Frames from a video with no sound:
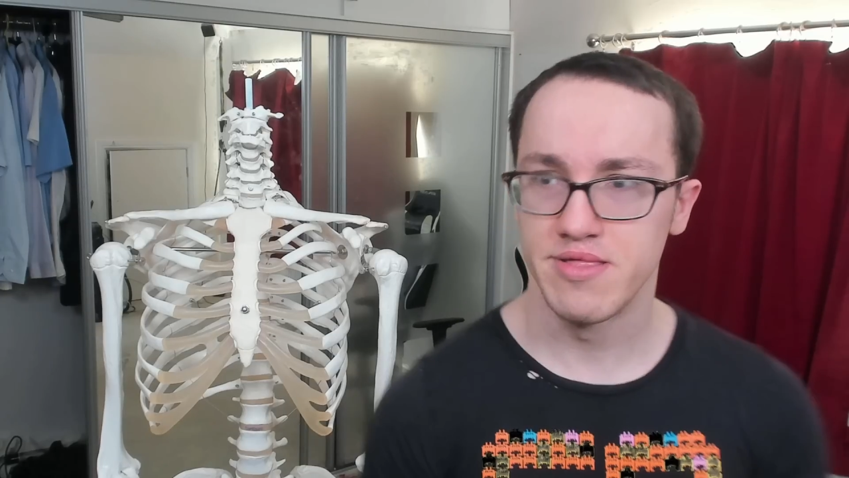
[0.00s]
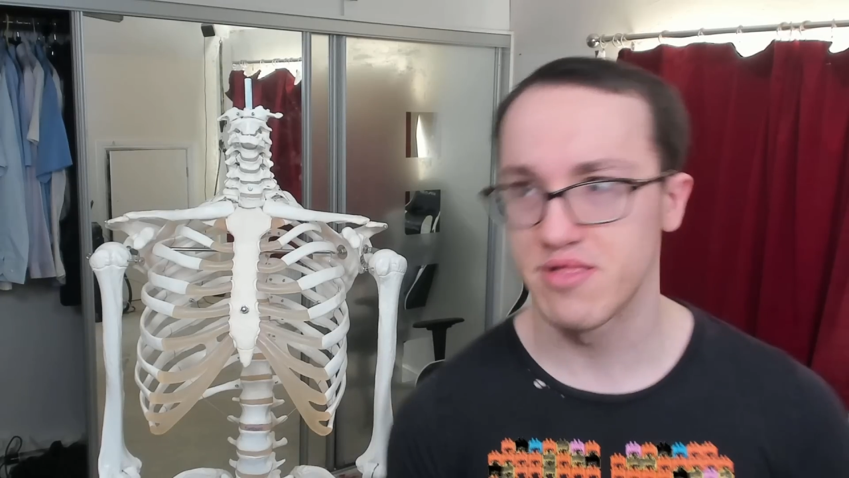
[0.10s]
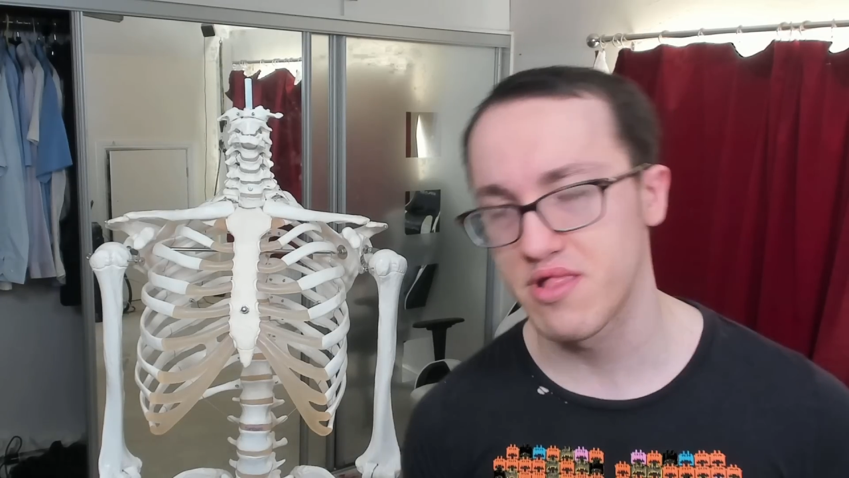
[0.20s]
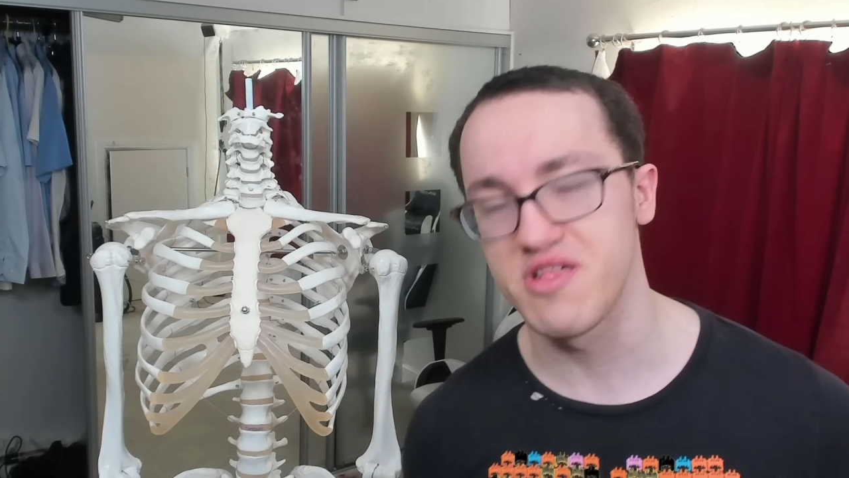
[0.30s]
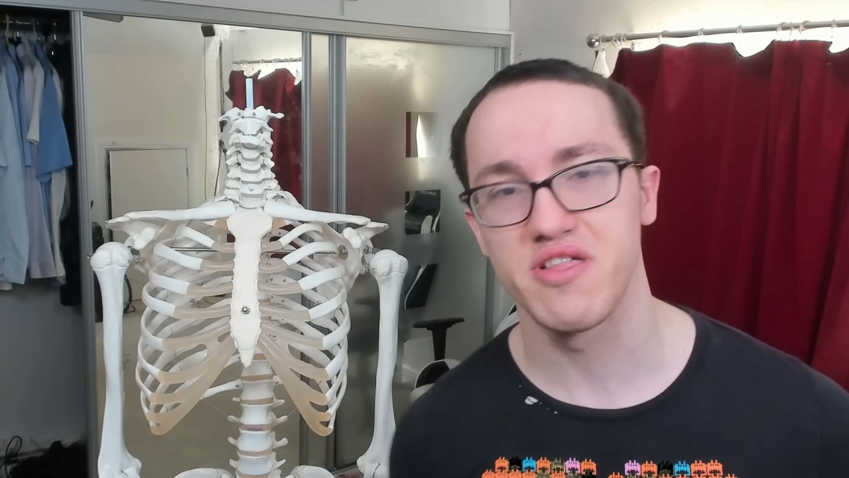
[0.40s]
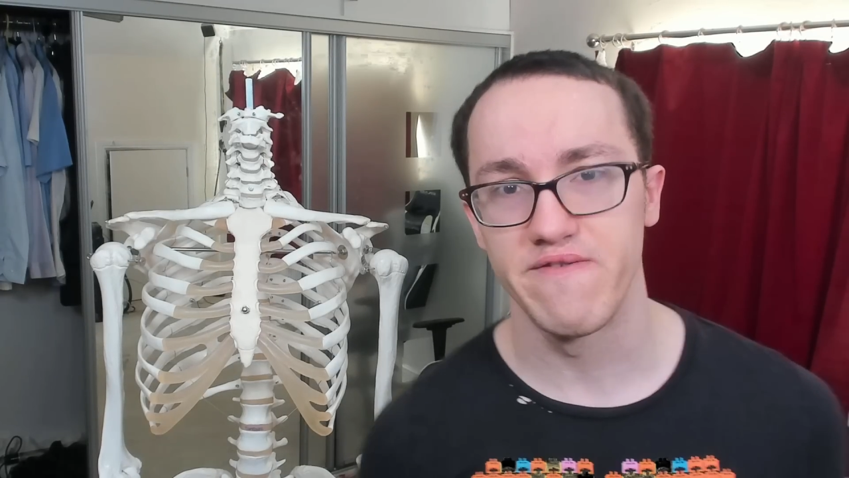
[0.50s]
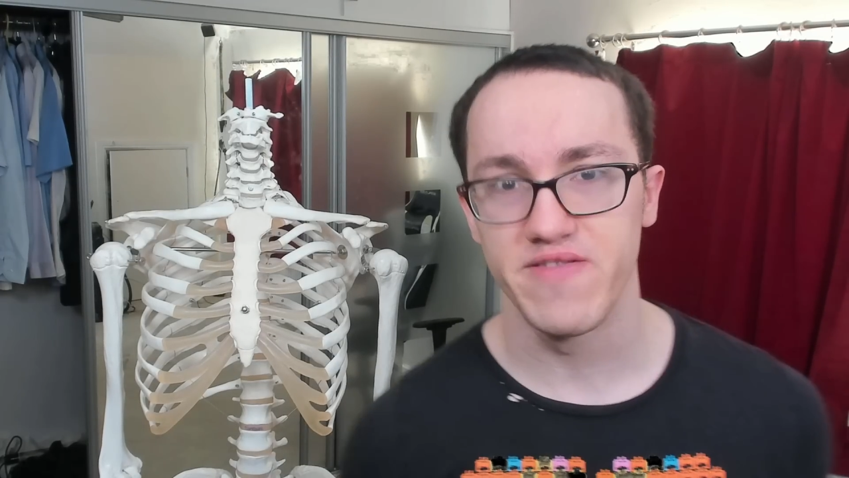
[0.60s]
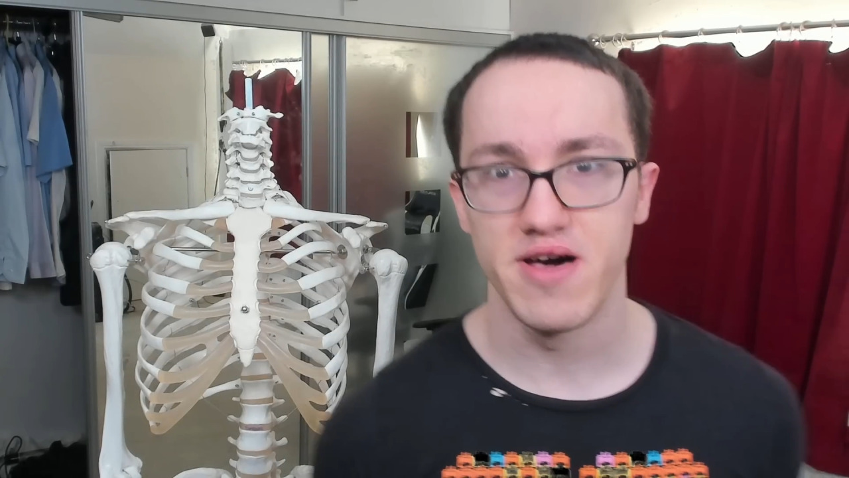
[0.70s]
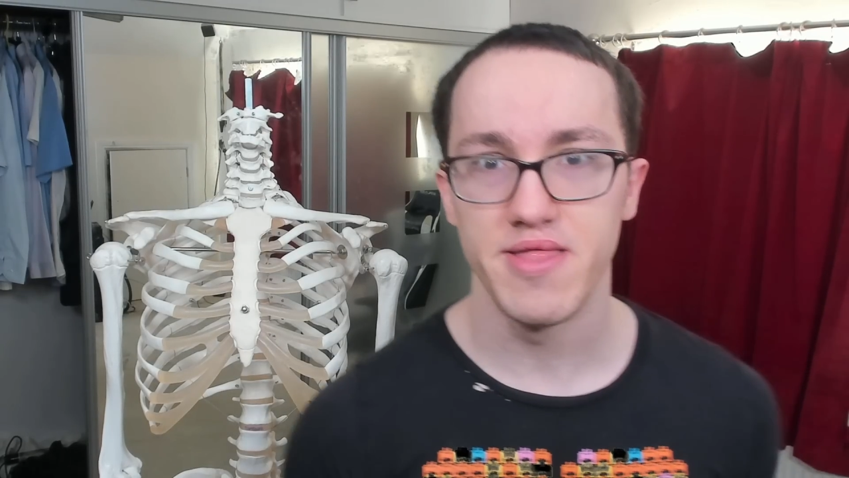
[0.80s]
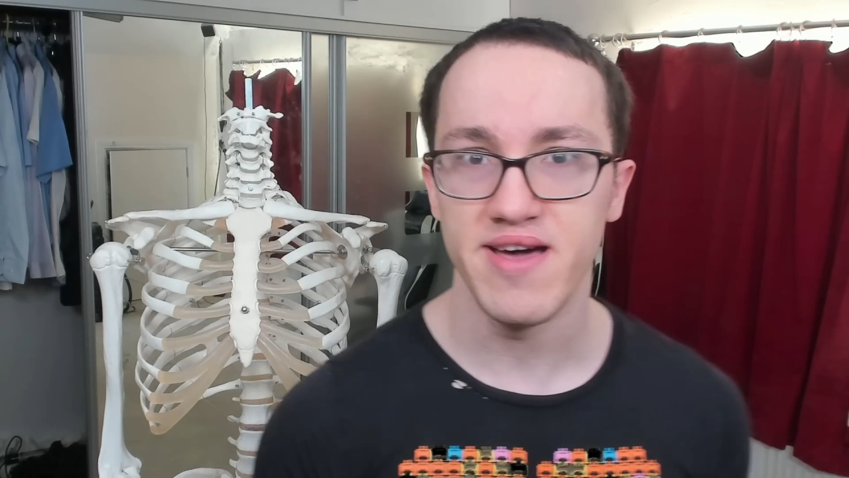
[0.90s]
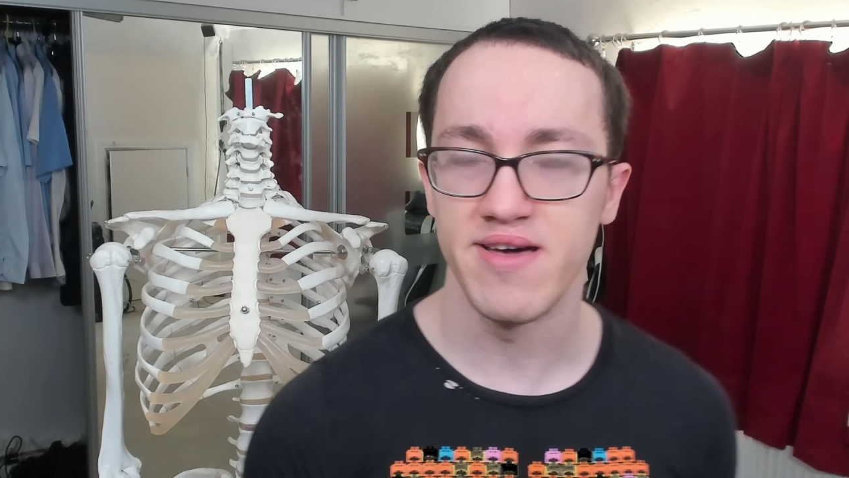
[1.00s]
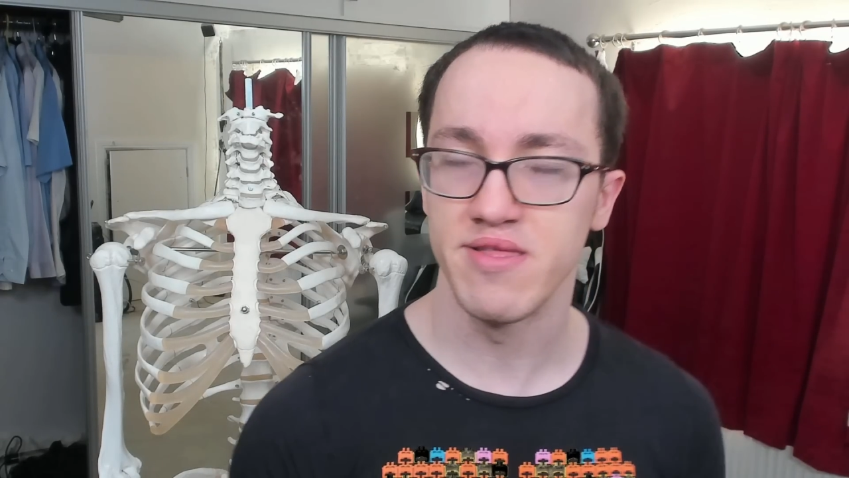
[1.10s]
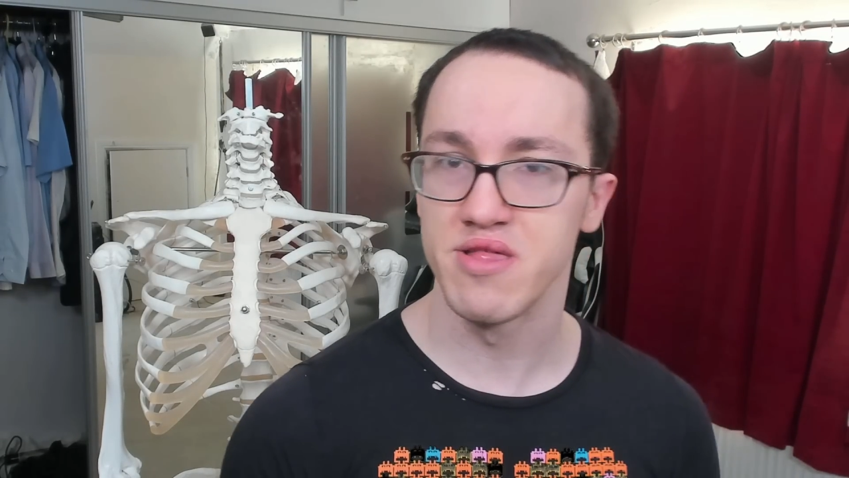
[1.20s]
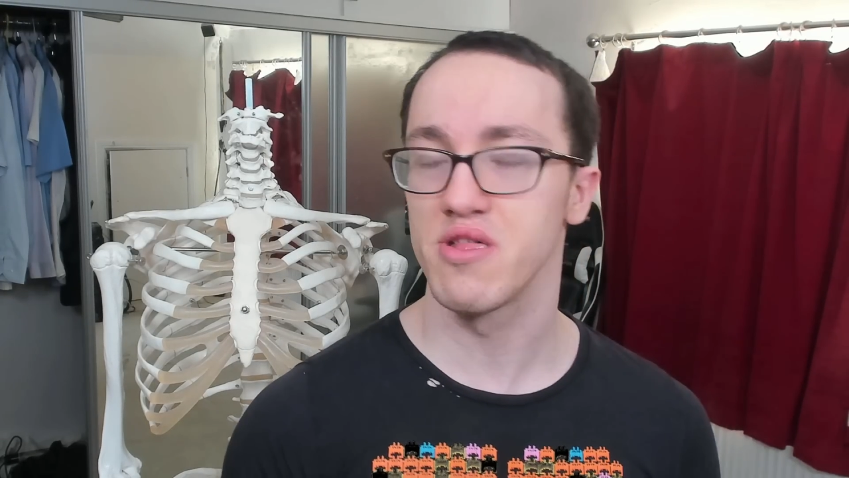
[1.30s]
and stuff like that,